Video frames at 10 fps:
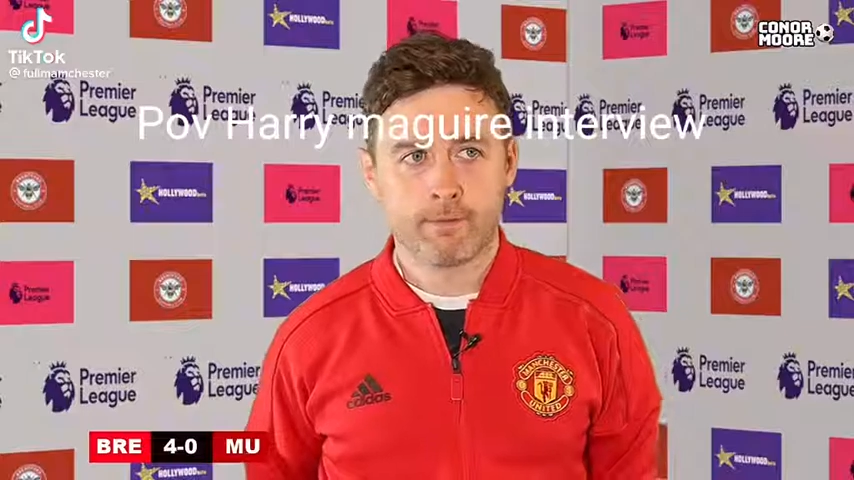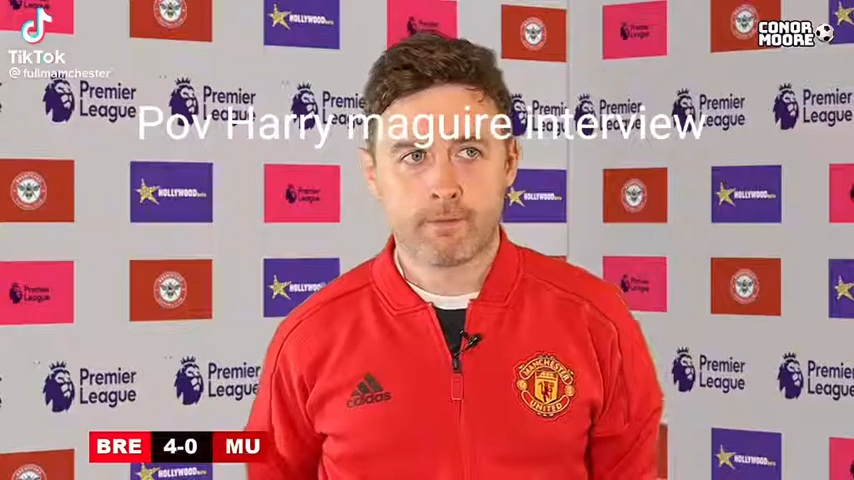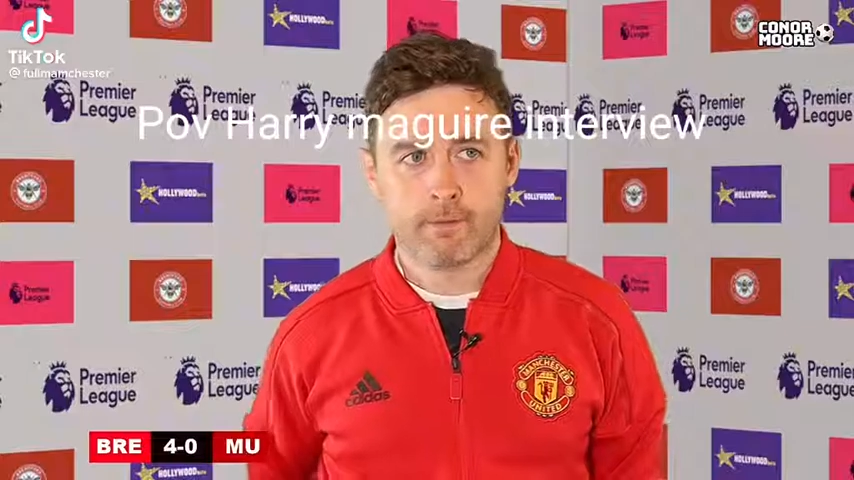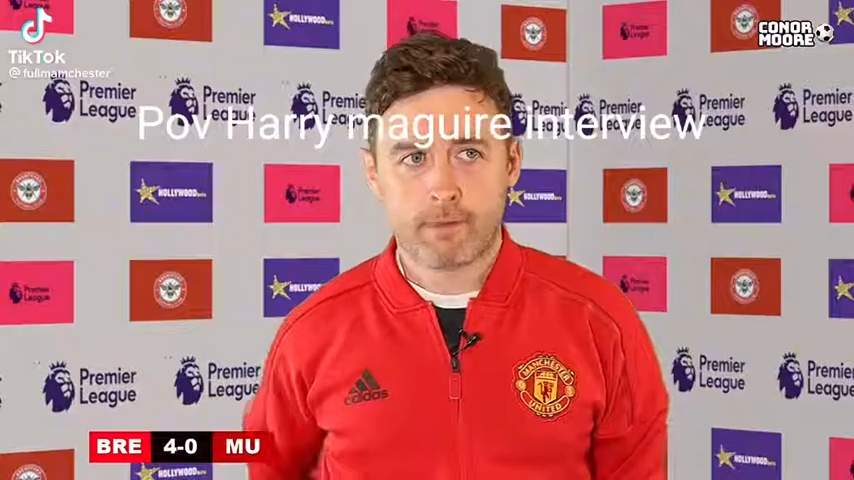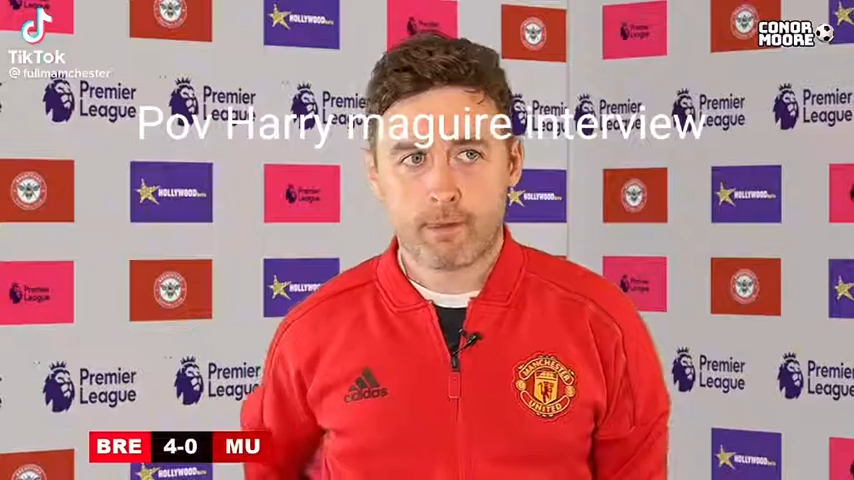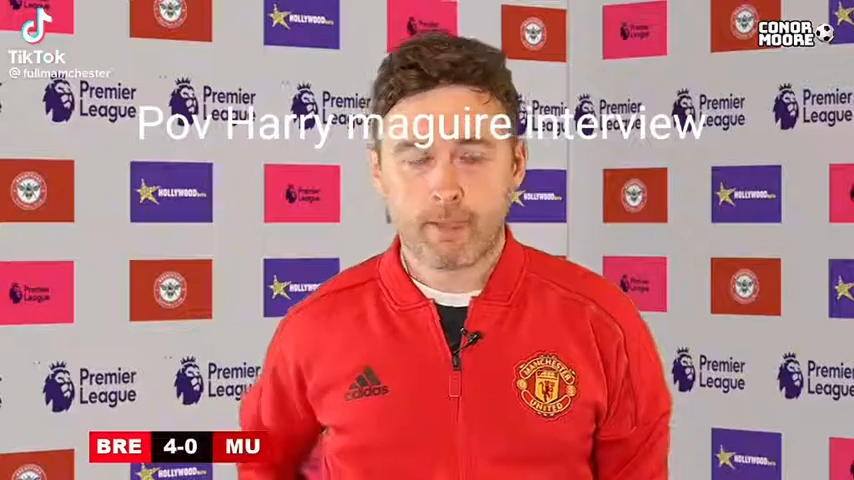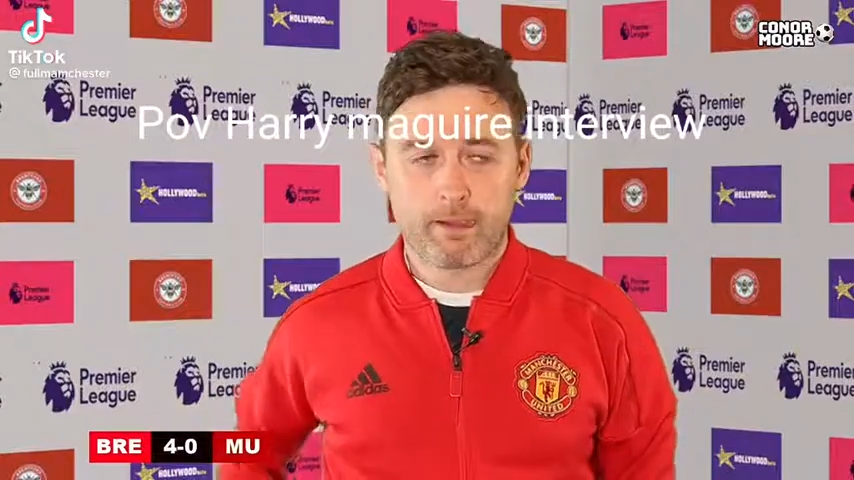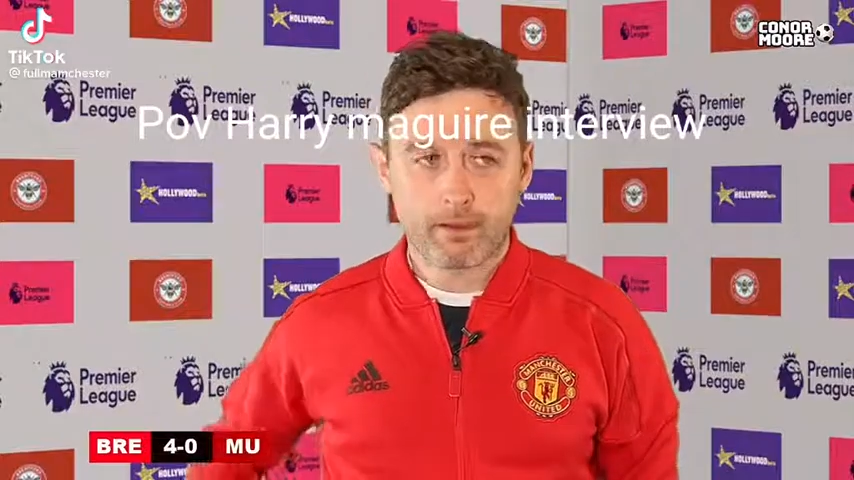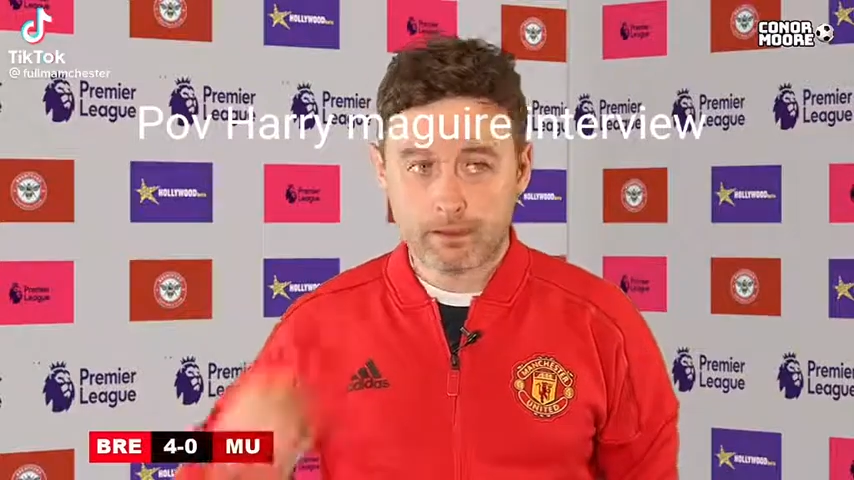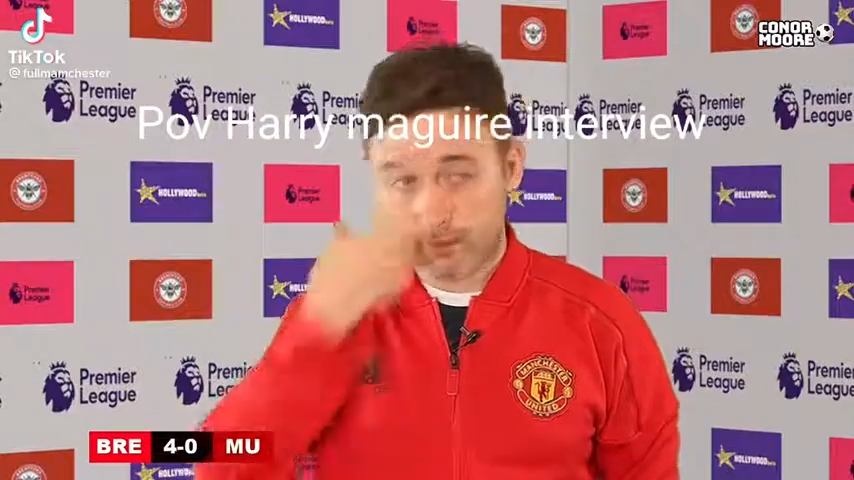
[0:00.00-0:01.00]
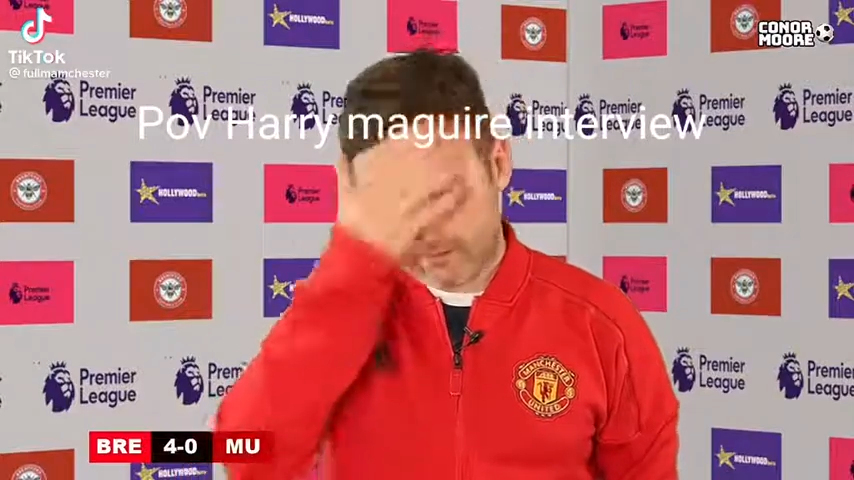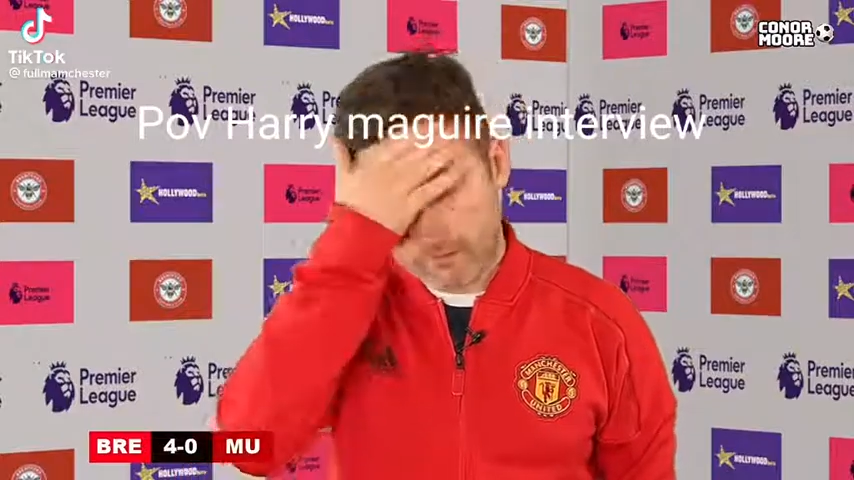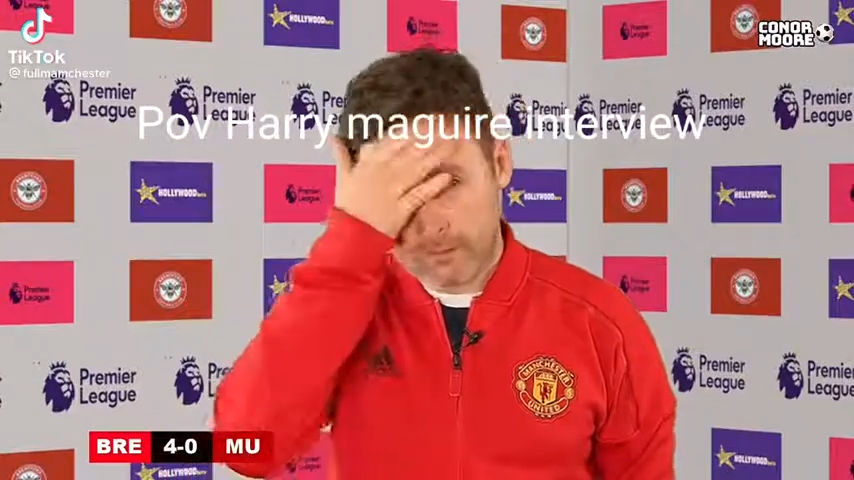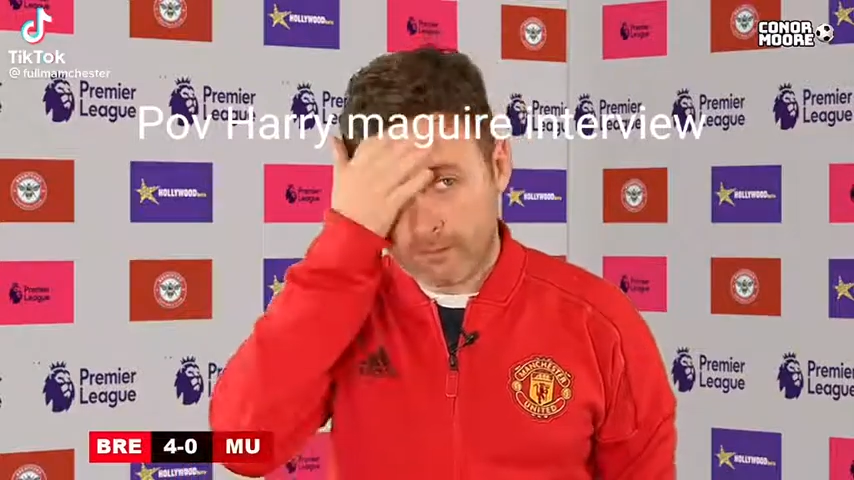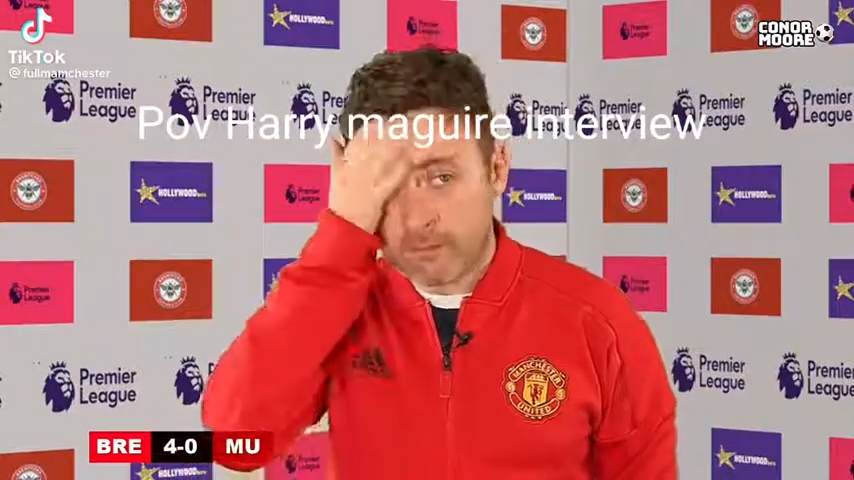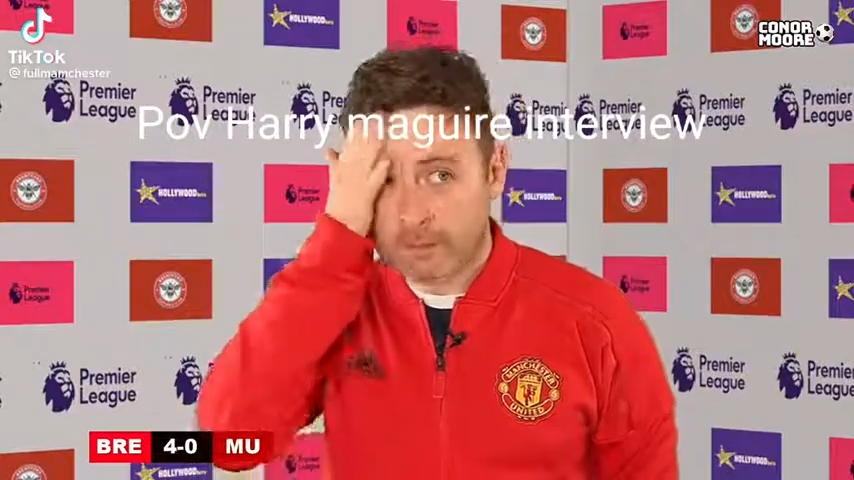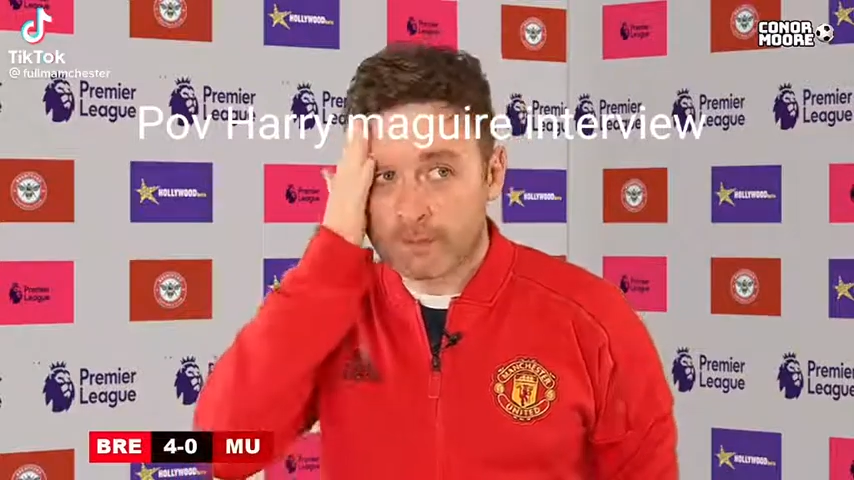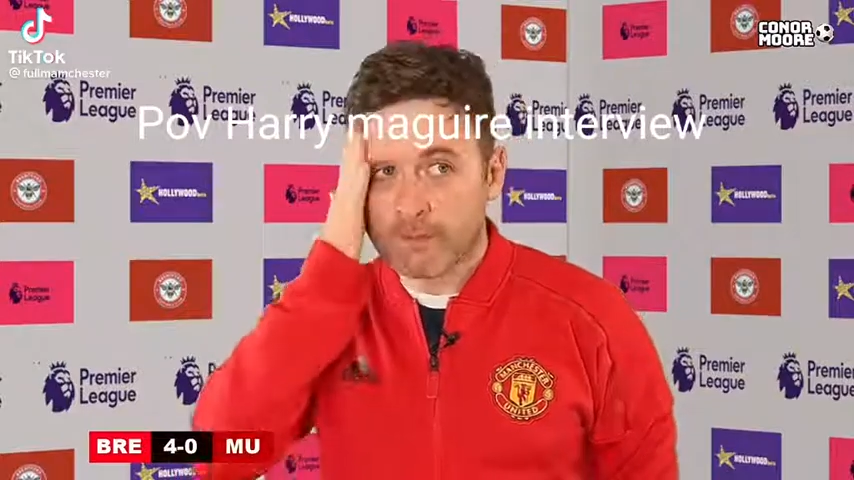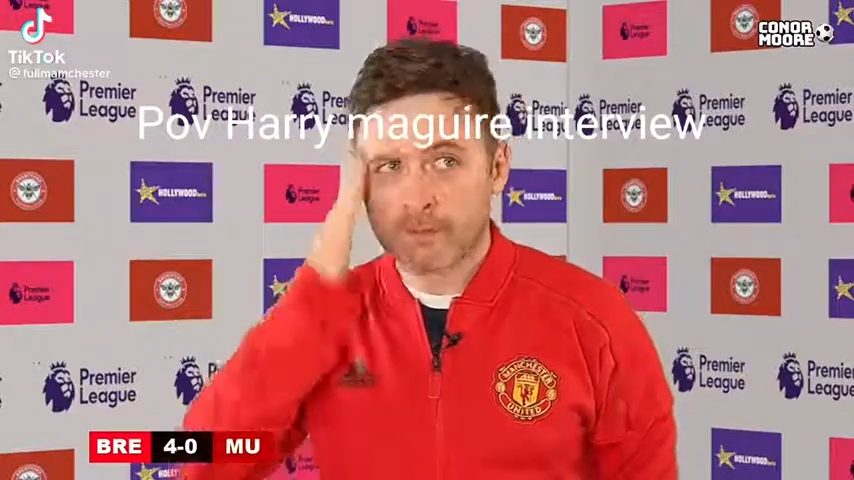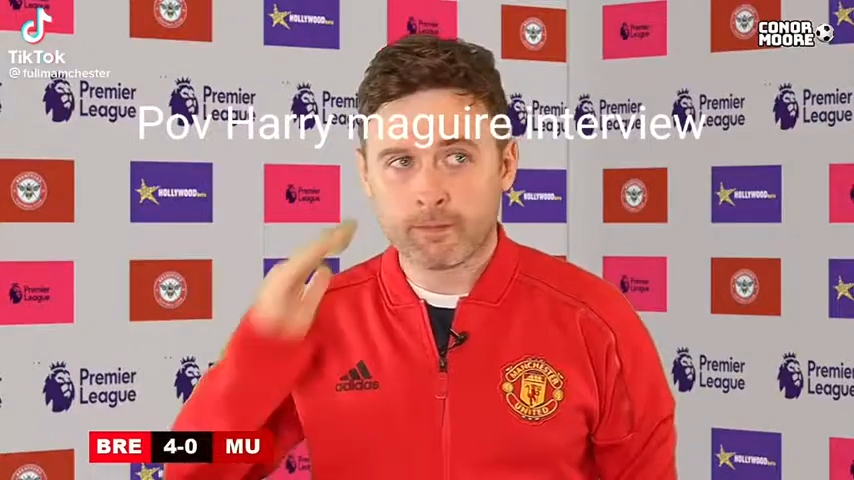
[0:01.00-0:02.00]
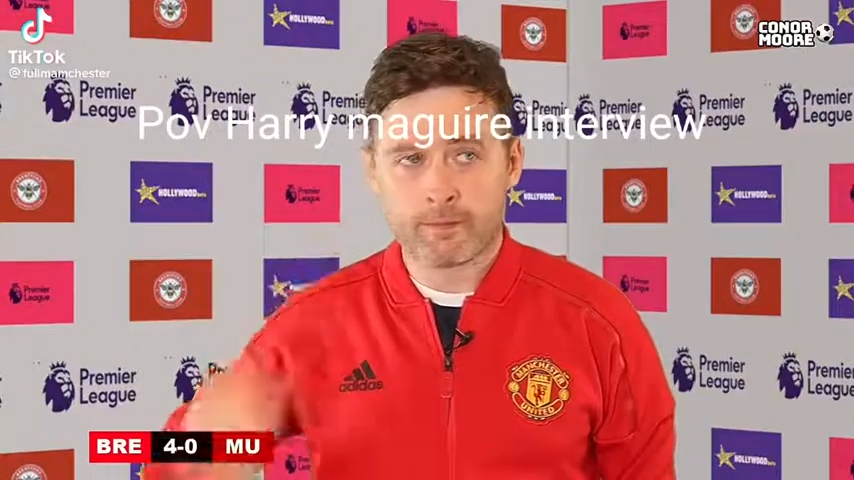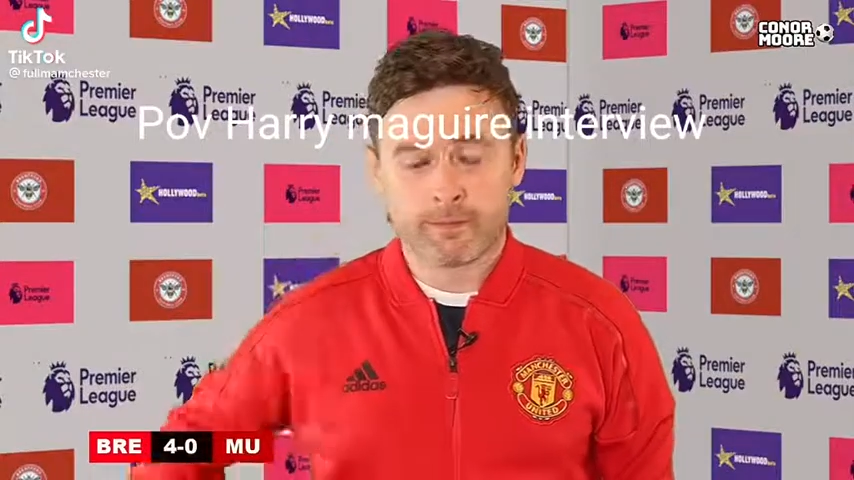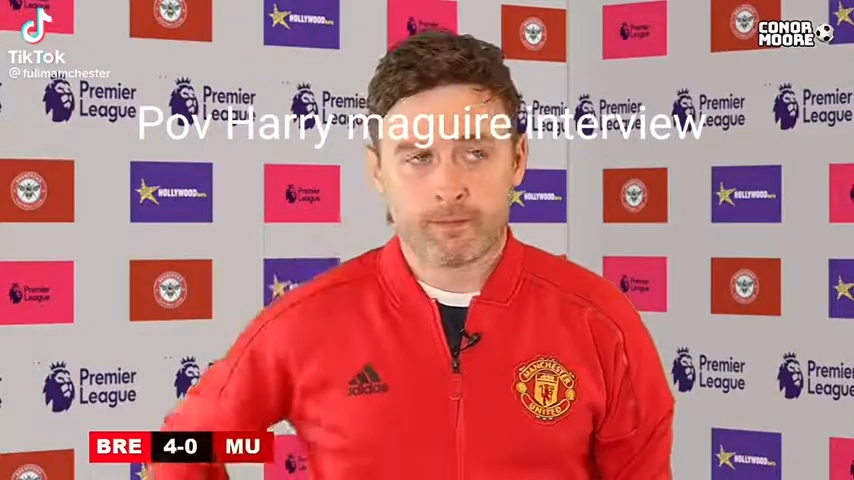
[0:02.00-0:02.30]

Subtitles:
Harry, really tough day out there today.